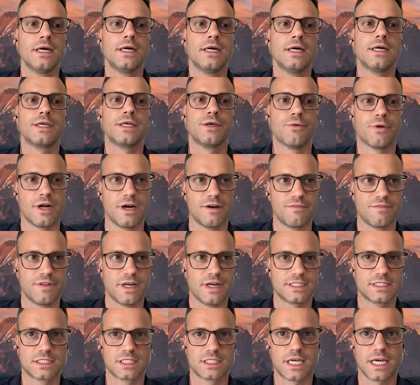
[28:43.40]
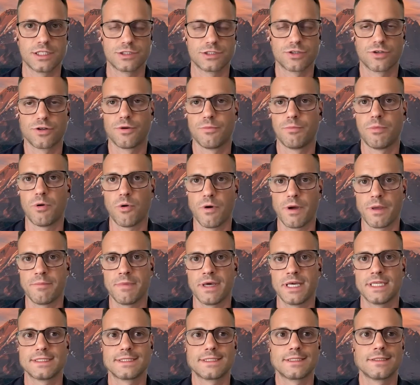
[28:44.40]
You want to have that scheduled
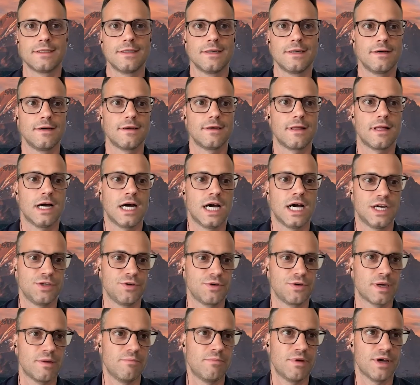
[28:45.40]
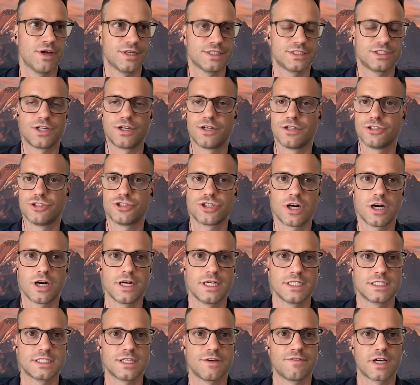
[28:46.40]
appointment. Uh, you can bill it to your insurance
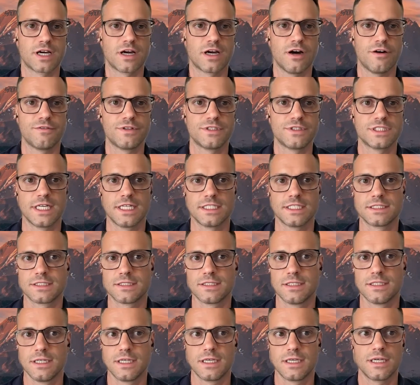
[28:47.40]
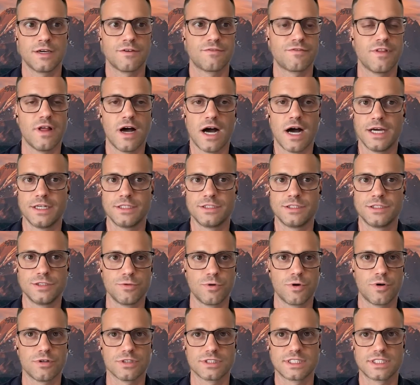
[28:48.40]
if it covers it. If not, do
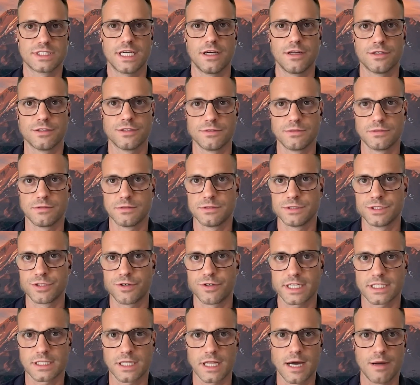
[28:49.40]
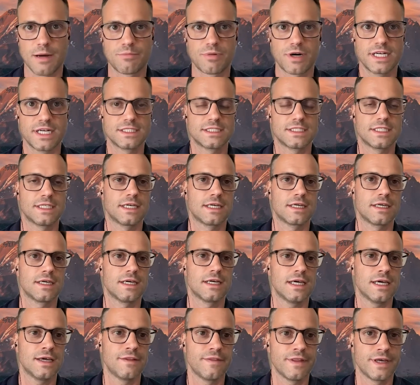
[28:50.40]
wholesale direct lab pricing,
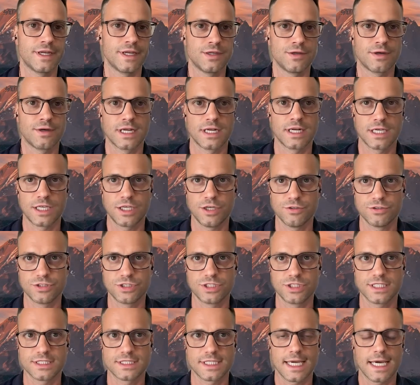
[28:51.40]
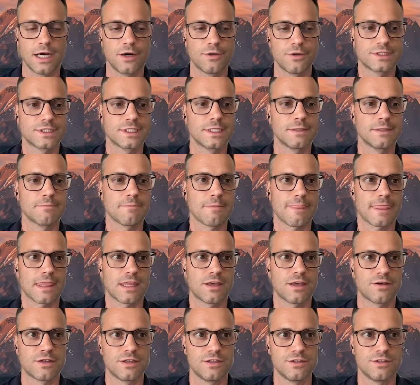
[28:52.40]
and then you get a huge discount. You
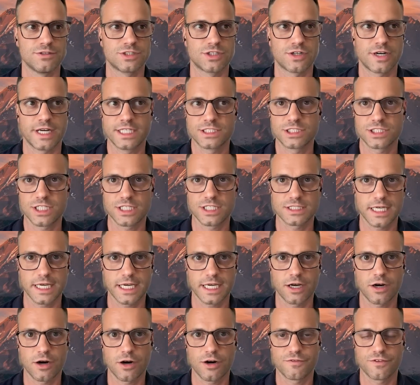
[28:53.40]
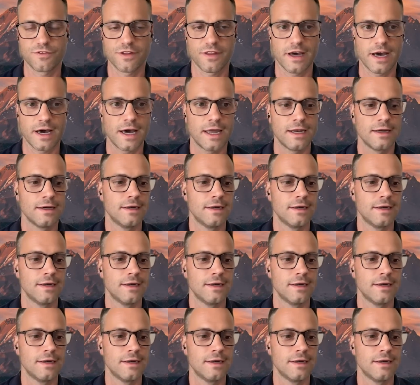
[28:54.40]
can use your H S A card for that.